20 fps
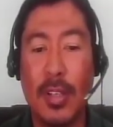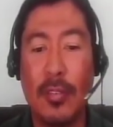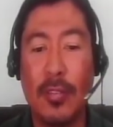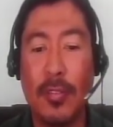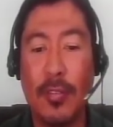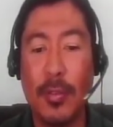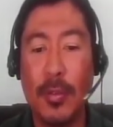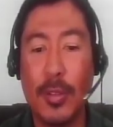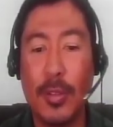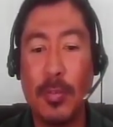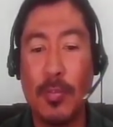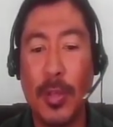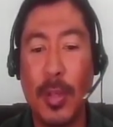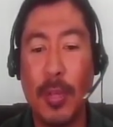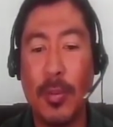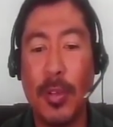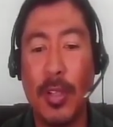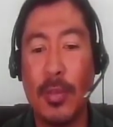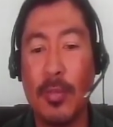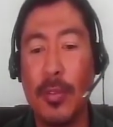and fruits
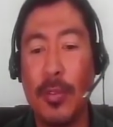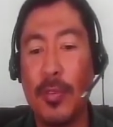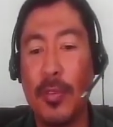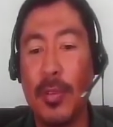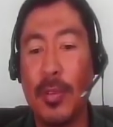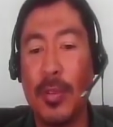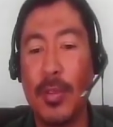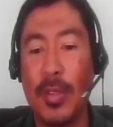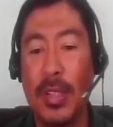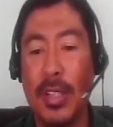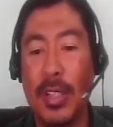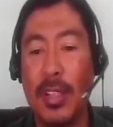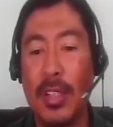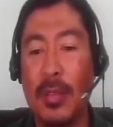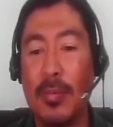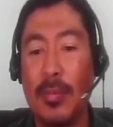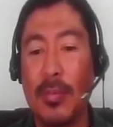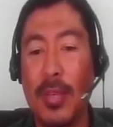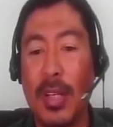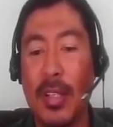properly before you eat
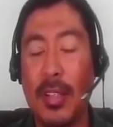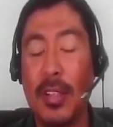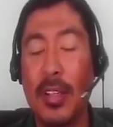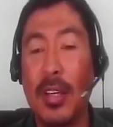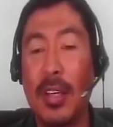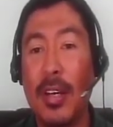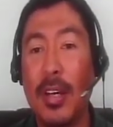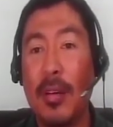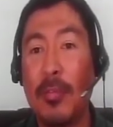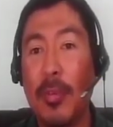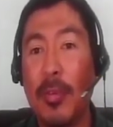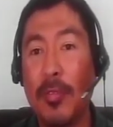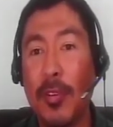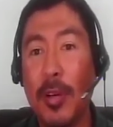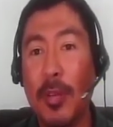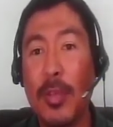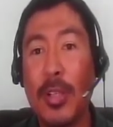them, and preferably